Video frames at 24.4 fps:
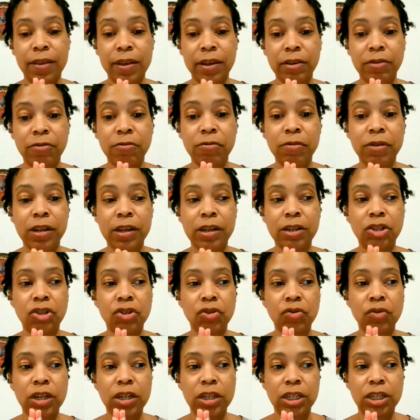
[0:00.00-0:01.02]
then you need
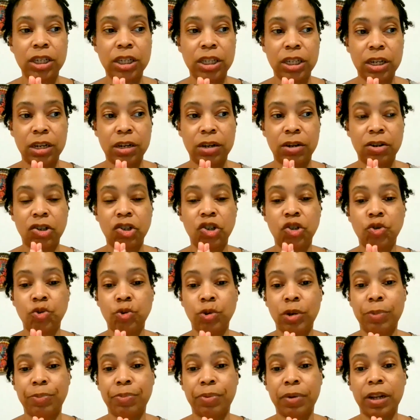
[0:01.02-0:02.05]
to consider
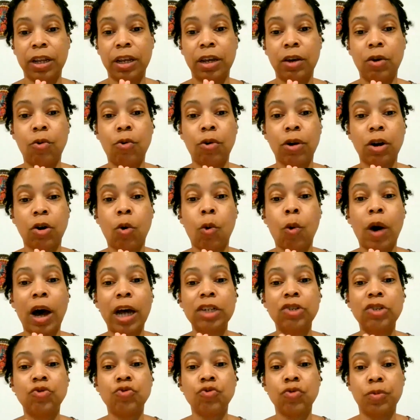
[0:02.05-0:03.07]
tripling or
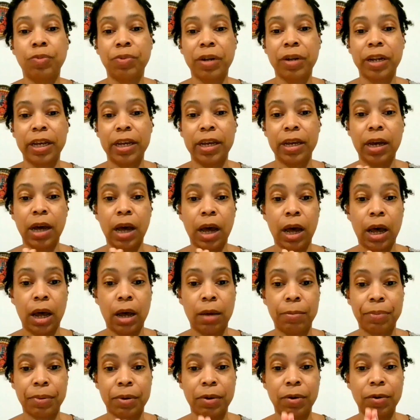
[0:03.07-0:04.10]
quadrupling
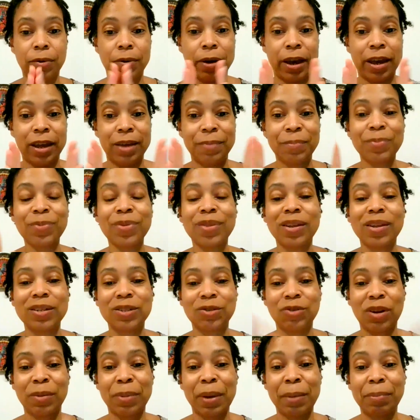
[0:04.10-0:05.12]
up, right?
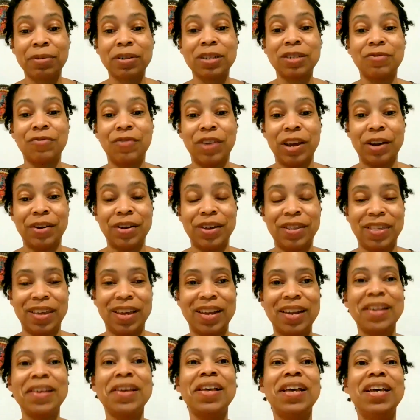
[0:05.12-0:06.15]
The toilet paper is very
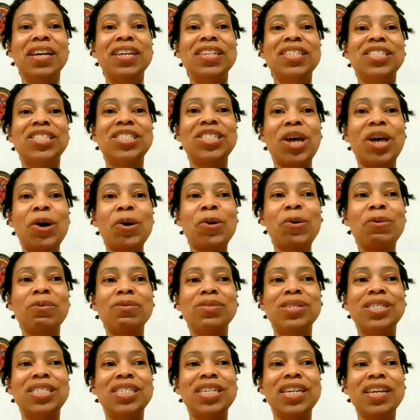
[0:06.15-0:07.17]
thin.
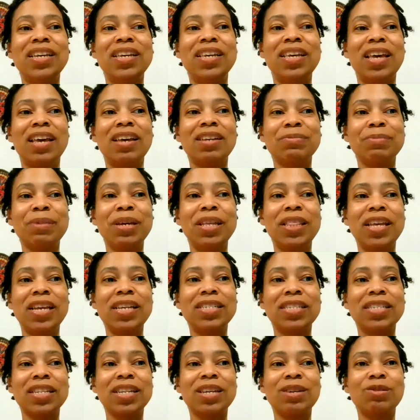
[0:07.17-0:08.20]
So she gives me
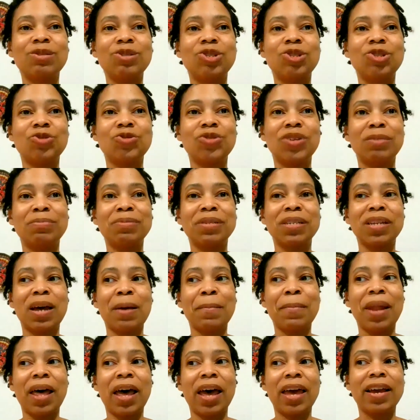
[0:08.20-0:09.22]
these little strips and
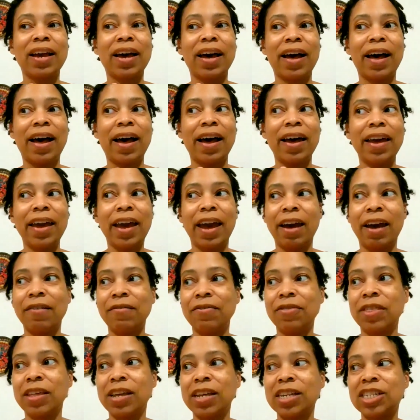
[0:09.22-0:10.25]
I'm like, I
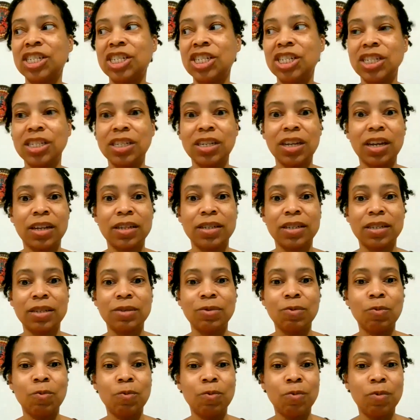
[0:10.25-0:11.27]
have the
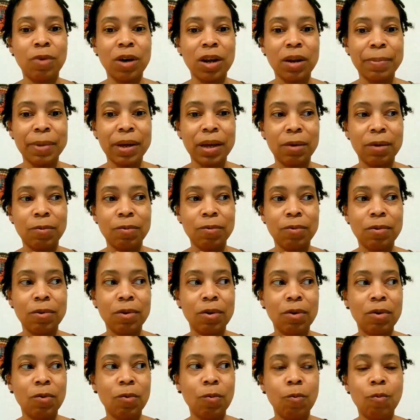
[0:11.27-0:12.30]
shits. What am
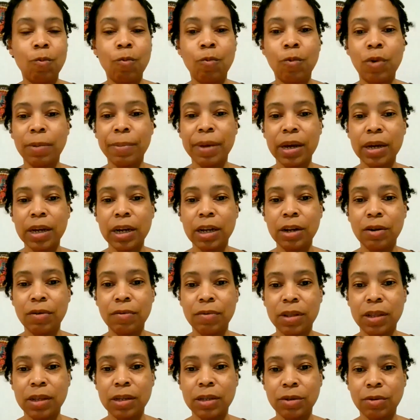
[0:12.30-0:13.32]
I going to
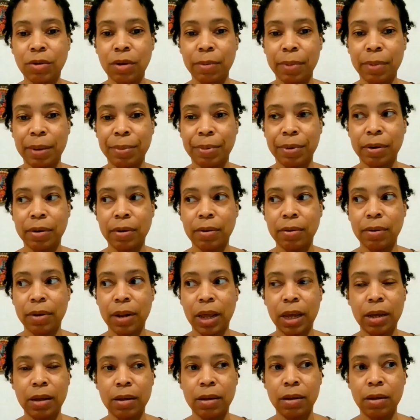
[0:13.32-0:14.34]
do with this toilet paper?
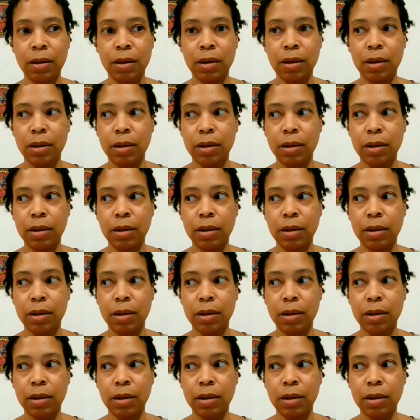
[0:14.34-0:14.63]
Like,